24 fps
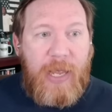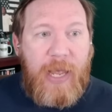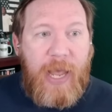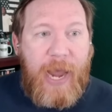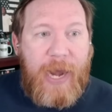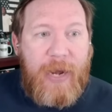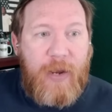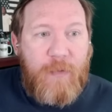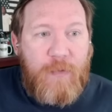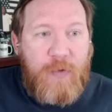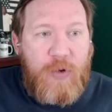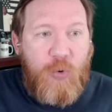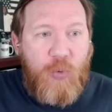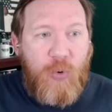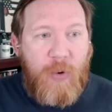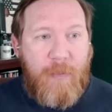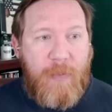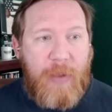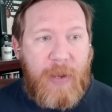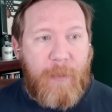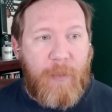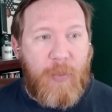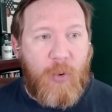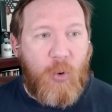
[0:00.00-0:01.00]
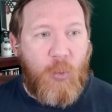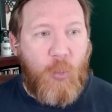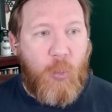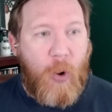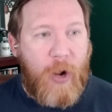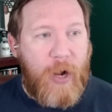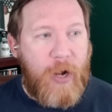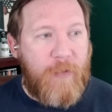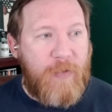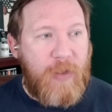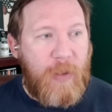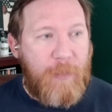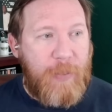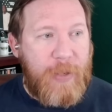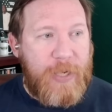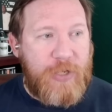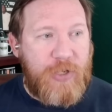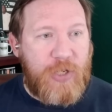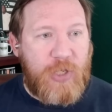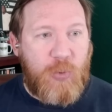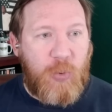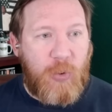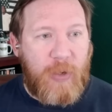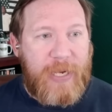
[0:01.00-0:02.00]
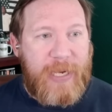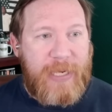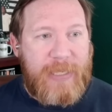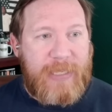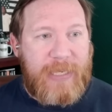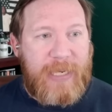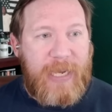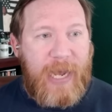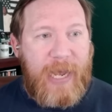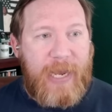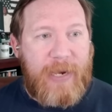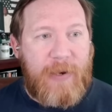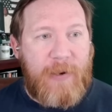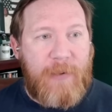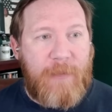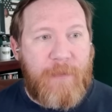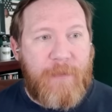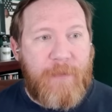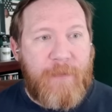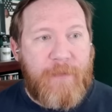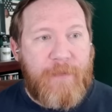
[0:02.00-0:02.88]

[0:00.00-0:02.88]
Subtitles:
And if you remember, one of the pitches where he's gotten